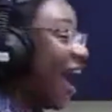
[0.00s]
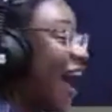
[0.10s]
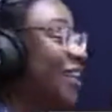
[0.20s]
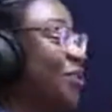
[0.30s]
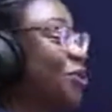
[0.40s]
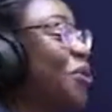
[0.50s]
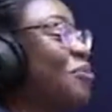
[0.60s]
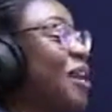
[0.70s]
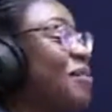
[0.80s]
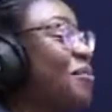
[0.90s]
Hanzi
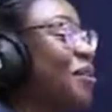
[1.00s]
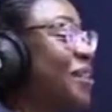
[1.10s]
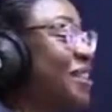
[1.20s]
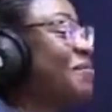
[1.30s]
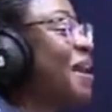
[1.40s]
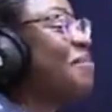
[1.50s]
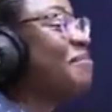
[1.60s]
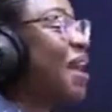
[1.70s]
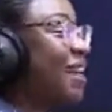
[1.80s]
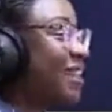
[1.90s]
chikomurambira uchiti my
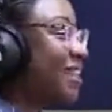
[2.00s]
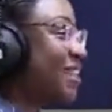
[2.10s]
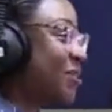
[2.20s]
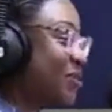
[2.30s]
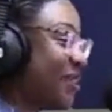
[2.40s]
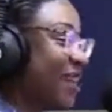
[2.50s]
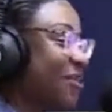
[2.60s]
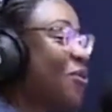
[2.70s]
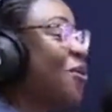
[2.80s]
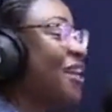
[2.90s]
man doesn't do
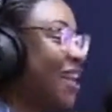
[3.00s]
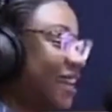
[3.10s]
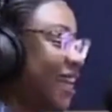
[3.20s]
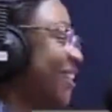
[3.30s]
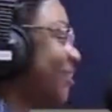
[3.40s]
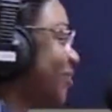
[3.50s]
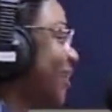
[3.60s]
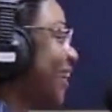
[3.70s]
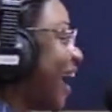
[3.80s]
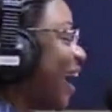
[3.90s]
that. One doesn't do
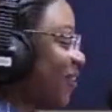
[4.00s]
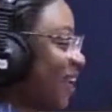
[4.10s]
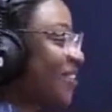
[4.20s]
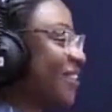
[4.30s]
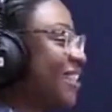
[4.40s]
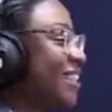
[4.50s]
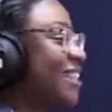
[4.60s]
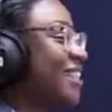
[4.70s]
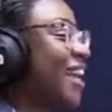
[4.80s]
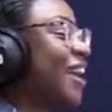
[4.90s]
that.
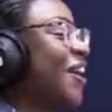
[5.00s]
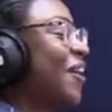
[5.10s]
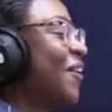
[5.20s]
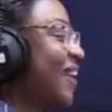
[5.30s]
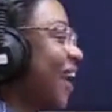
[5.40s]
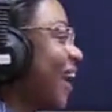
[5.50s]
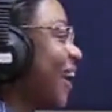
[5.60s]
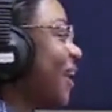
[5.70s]
Akunyatsochiita. Okay.